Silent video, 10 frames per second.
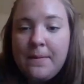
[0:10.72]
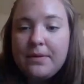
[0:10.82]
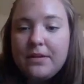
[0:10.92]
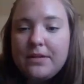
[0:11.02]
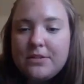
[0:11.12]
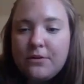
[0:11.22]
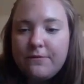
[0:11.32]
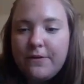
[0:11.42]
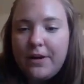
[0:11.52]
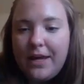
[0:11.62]
Please
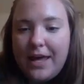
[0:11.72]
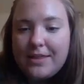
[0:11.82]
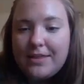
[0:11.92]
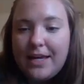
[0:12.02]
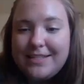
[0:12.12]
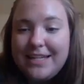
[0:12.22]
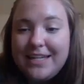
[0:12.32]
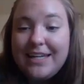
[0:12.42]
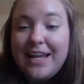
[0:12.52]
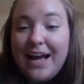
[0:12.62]
don't forget that
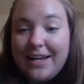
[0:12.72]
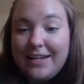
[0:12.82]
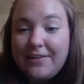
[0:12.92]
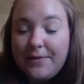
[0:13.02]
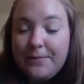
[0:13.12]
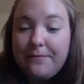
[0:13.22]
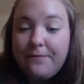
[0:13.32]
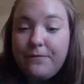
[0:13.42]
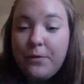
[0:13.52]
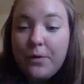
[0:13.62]
tonight from
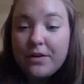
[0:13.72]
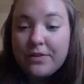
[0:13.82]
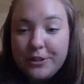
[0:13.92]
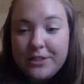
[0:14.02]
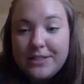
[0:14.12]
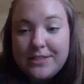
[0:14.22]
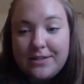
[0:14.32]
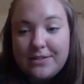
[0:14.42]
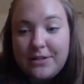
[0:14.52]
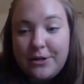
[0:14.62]
4:30 to
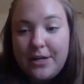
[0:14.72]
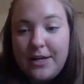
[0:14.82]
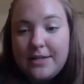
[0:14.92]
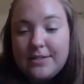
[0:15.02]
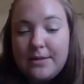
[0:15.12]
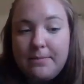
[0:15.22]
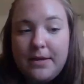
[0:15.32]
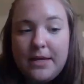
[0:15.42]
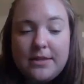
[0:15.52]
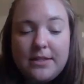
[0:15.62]
6:30 is the
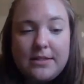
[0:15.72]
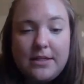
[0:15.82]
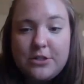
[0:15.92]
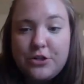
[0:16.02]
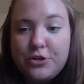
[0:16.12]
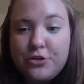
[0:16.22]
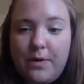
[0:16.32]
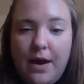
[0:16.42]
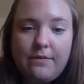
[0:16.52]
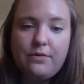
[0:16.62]
Meet the Teacher
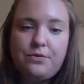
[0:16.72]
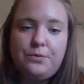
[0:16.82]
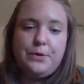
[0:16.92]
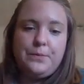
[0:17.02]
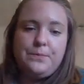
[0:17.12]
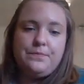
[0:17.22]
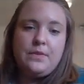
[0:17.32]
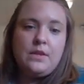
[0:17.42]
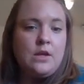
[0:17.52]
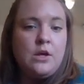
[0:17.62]
drive-through.
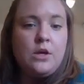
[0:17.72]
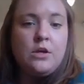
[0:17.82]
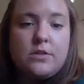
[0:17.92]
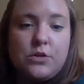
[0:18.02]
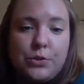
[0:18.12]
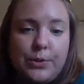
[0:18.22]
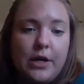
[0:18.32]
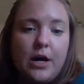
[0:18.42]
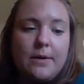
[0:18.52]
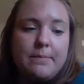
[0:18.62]
So
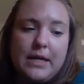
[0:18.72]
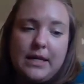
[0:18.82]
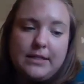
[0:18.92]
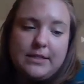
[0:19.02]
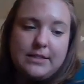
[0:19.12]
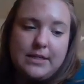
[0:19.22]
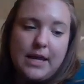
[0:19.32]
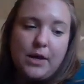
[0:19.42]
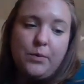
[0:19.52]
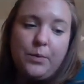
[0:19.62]
during our meeting
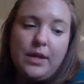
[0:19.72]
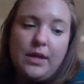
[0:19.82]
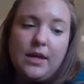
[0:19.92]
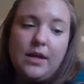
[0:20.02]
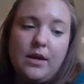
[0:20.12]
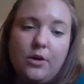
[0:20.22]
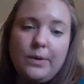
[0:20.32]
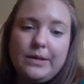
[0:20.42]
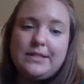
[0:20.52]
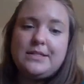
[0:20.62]
today, we are
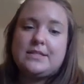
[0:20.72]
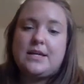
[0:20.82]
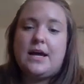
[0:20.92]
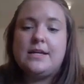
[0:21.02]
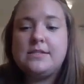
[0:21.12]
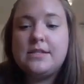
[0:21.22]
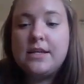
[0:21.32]
going to discuss